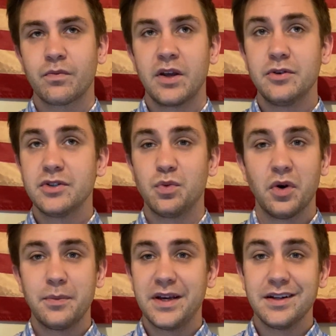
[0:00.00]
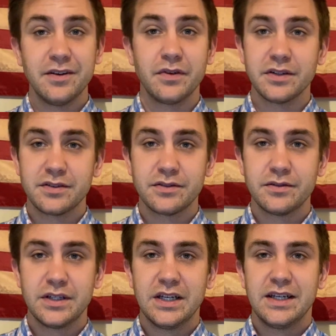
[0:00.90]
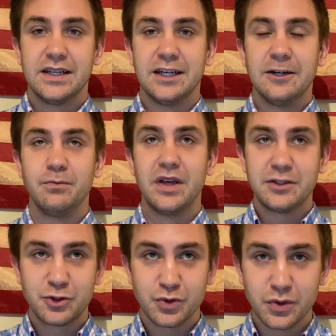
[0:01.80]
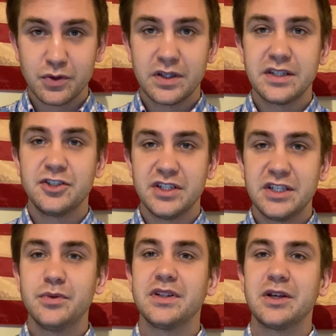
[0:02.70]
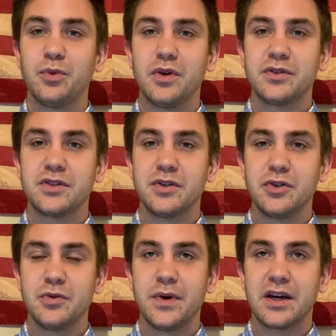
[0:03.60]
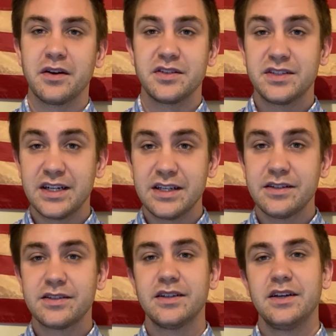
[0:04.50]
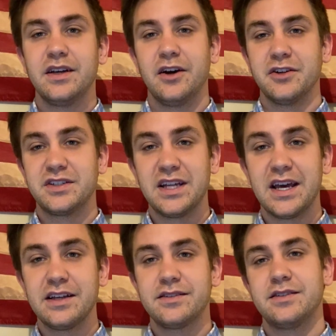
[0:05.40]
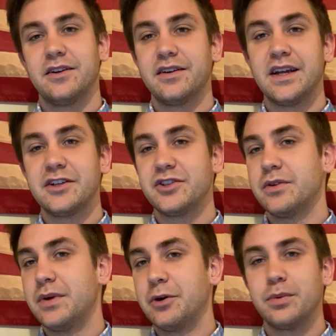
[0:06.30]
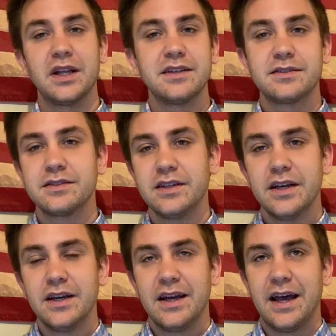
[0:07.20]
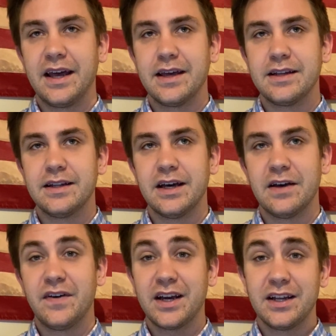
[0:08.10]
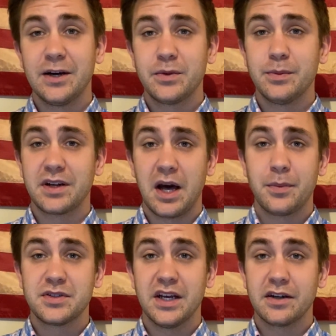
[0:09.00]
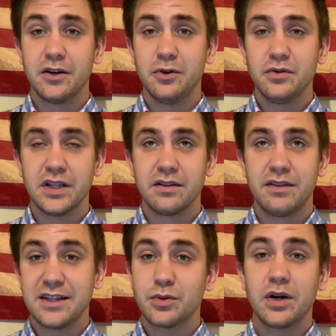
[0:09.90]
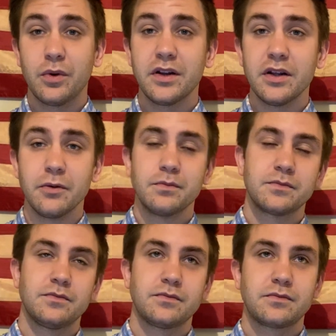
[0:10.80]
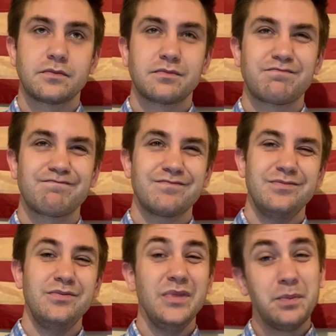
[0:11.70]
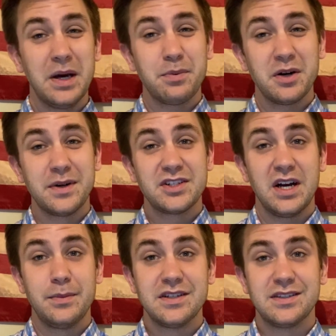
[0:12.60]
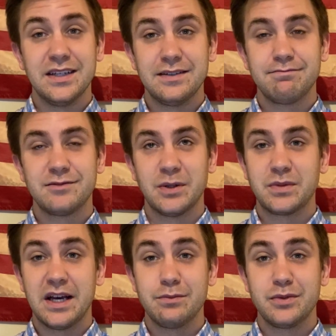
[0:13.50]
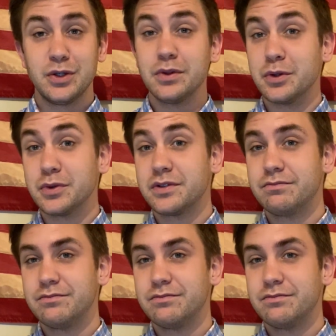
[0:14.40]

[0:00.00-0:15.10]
who just want to make a difference. Um, they truly, genuinely want to make our cities, our states, and our nation a better place. And uh, if I can help them accomplish that goal, then that's what I want to do. Bad part of my job is that sometimes you lose.